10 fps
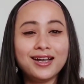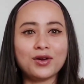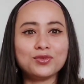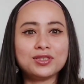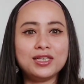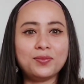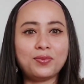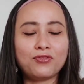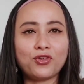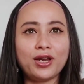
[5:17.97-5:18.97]
I would sleep
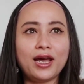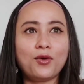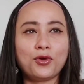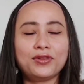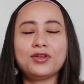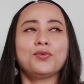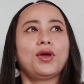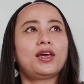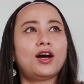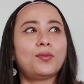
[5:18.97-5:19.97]
for an hour and then
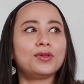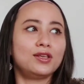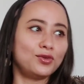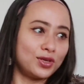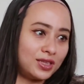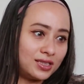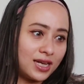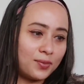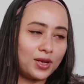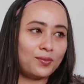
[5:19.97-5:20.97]
wake up and then look at the
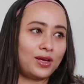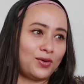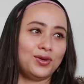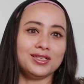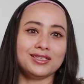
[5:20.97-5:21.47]
time and I'm like, what?